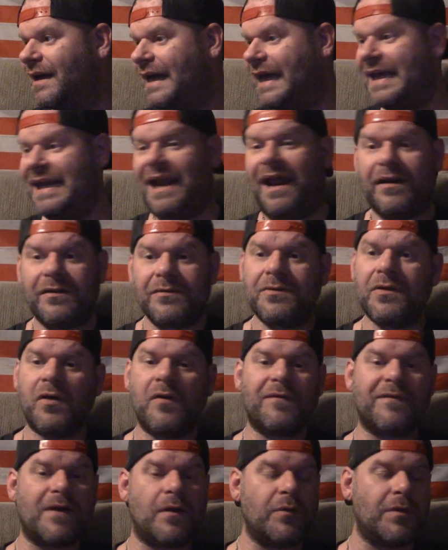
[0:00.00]
And I don't
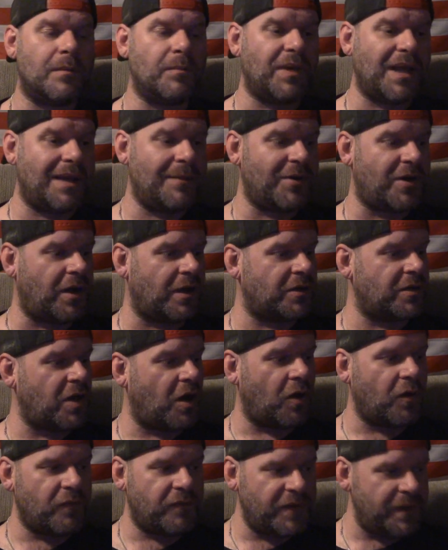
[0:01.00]
know if I want to blame it on
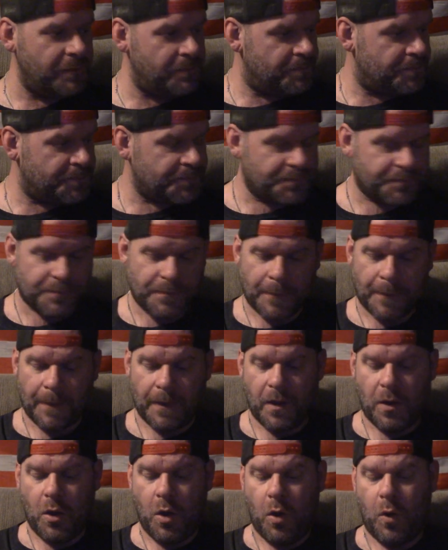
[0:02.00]
COVID,
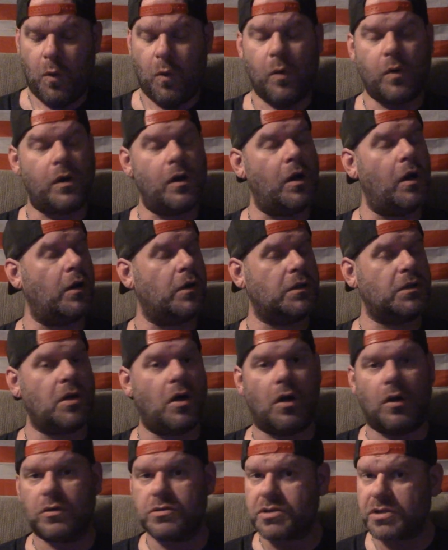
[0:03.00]
or our
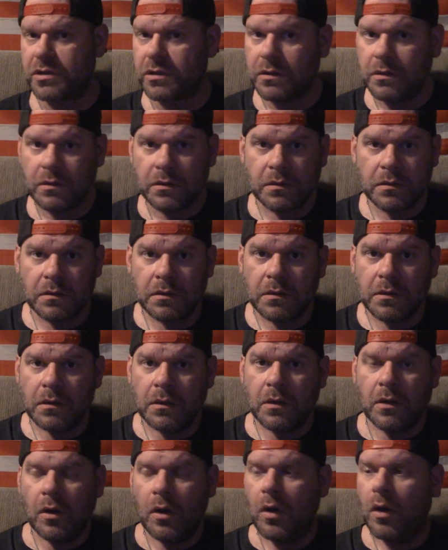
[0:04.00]
culture,
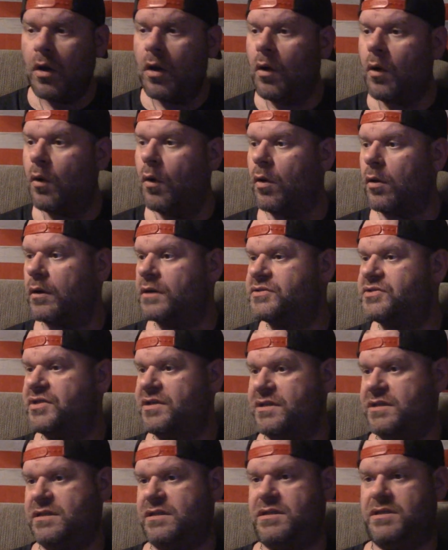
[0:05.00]
or
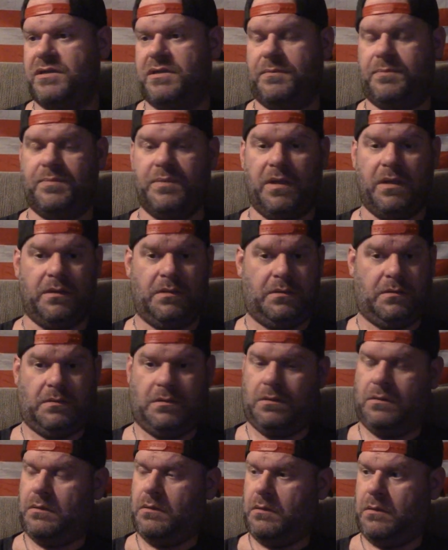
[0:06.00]
just the
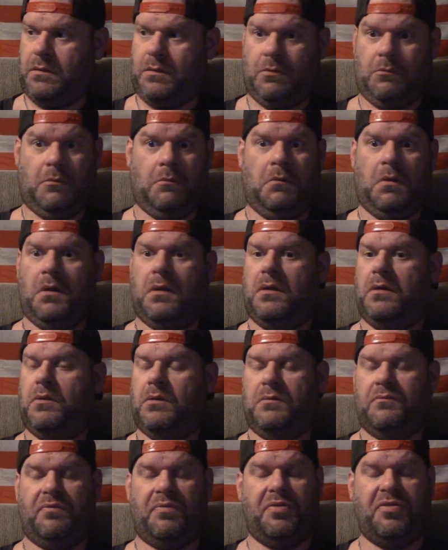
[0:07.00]

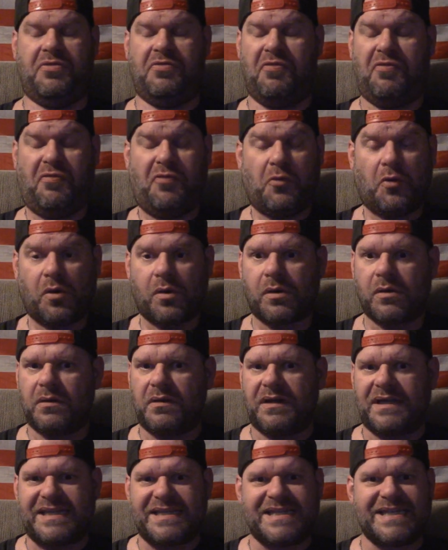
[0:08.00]

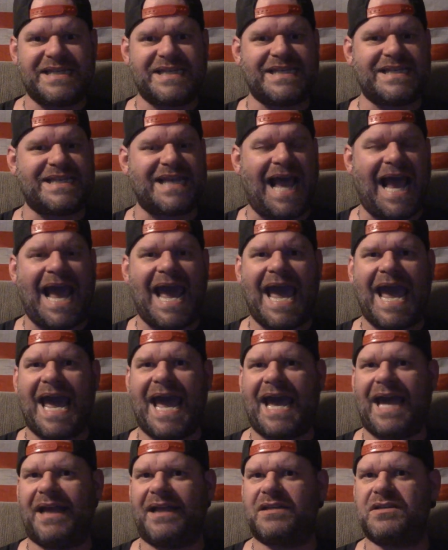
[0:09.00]
thoroughly
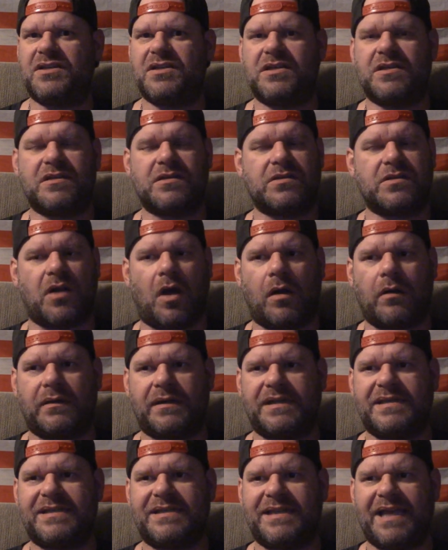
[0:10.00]
sad,
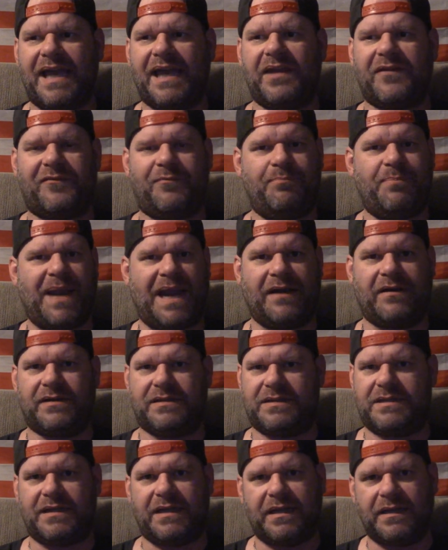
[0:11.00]
sorry state of
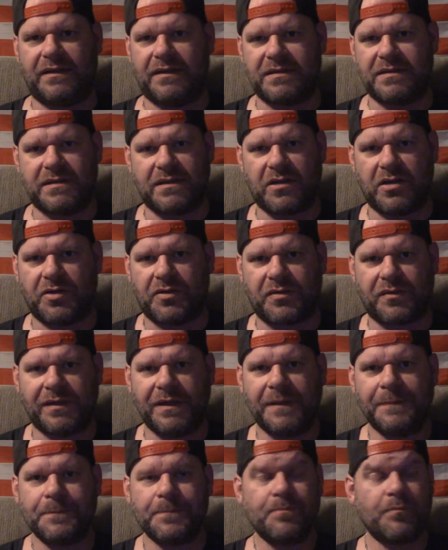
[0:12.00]
parenting in this country.